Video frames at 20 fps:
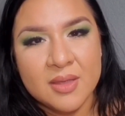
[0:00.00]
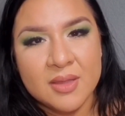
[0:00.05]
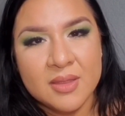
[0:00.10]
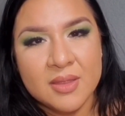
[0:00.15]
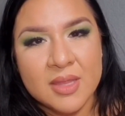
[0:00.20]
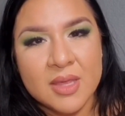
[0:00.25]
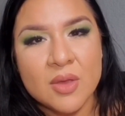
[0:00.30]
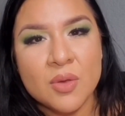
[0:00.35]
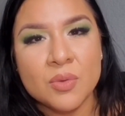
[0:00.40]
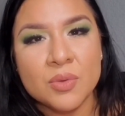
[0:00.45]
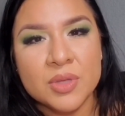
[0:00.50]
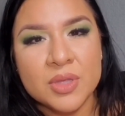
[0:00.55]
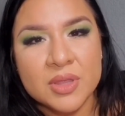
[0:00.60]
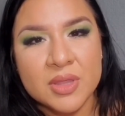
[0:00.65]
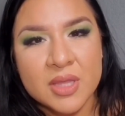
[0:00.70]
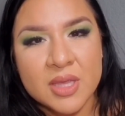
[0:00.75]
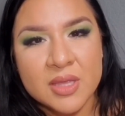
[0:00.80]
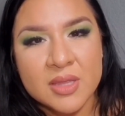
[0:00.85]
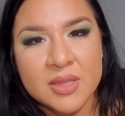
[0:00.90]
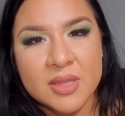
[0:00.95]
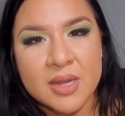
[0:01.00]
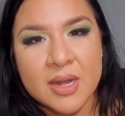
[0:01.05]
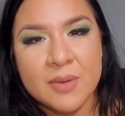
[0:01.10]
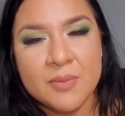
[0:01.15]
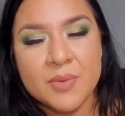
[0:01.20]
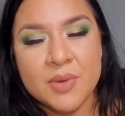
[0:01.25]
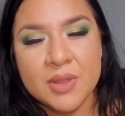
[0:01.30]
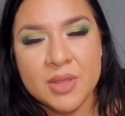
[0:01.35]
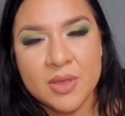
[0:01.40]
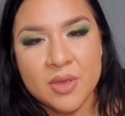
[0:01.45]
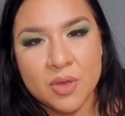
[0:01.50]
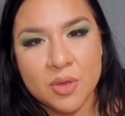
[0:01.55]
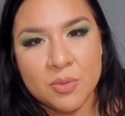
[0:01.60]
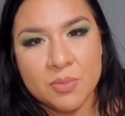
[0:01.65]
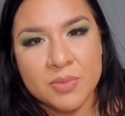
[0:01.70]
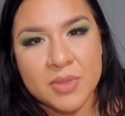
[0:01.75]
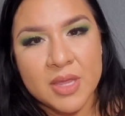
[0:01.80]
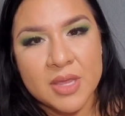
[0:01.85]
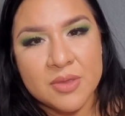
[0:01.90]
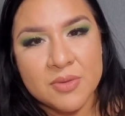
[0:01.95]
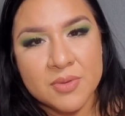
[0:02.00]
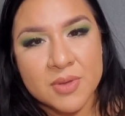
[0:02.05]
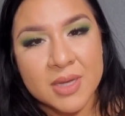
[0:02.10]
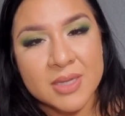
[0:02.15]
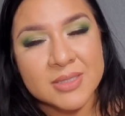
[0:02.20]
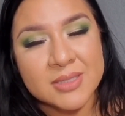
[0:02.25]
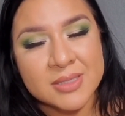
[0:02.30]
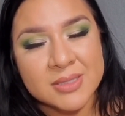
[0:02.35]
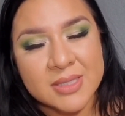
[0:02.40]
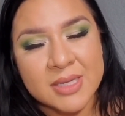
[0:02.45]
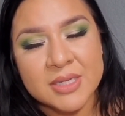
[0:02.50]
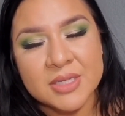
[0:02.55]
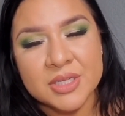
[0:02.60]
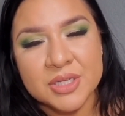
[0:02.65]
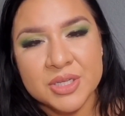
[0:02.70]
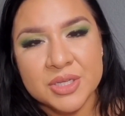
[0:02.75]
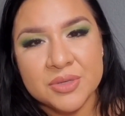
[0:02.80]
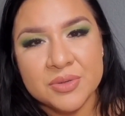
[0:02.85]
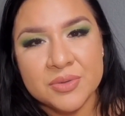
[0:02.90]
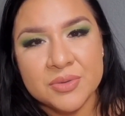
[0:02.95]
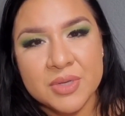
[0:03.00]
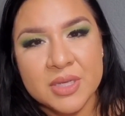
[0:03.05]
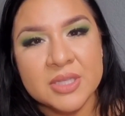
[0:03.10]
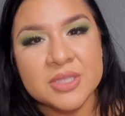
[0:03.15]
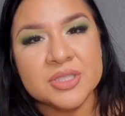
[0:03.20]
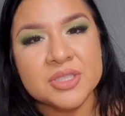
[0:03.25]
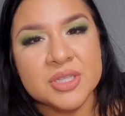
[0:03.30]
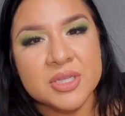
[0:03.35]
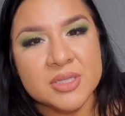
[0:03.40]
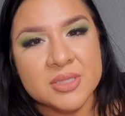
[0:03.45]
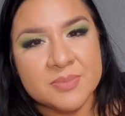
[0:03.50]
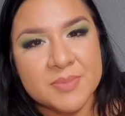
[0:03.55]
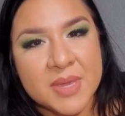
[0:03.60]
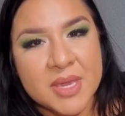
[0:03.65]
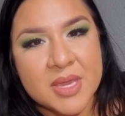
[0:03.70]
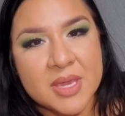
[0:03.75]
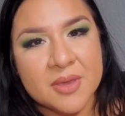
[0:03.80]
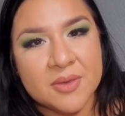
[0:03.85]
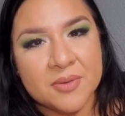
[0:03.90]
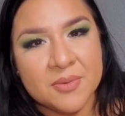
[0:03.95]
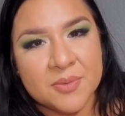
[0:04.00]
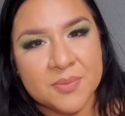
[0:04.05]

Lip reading: the only thing that I really hope that you guys decide to do is just be you.